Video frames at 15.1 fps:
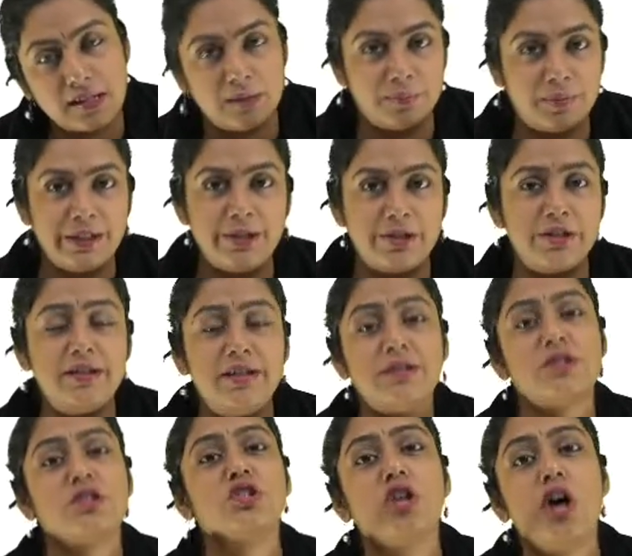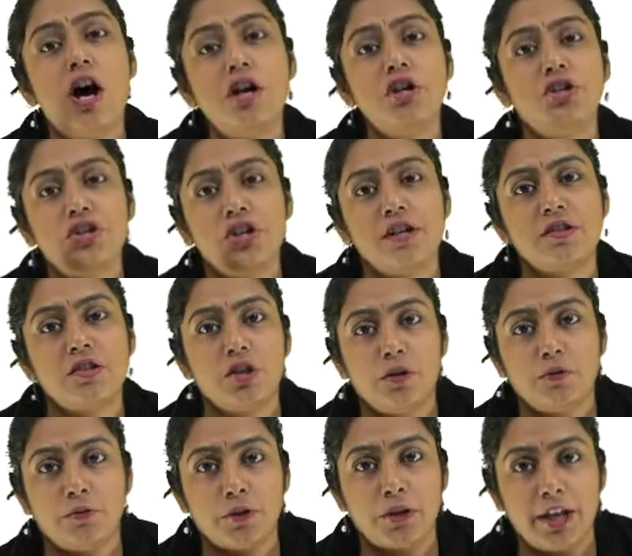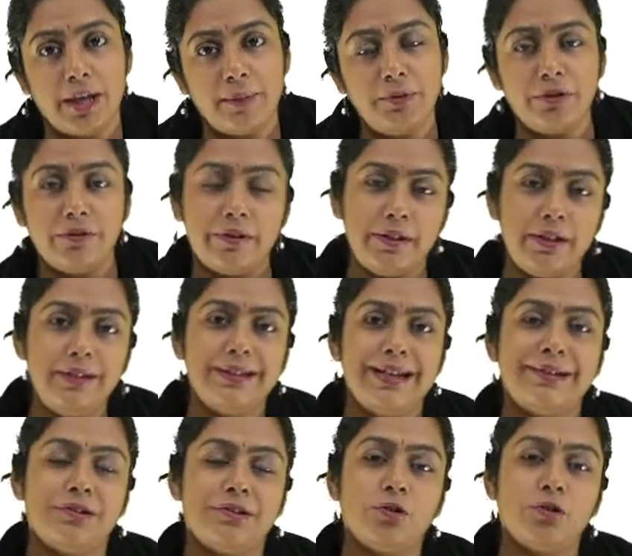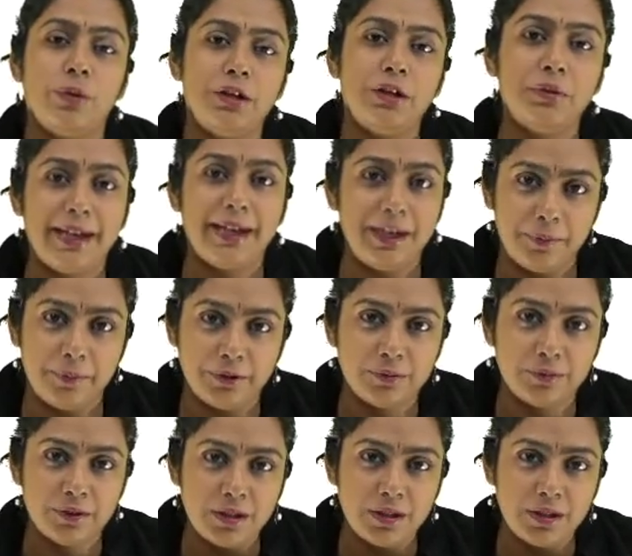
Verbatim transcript: completion, it's not just your vocabulary that is going to help you.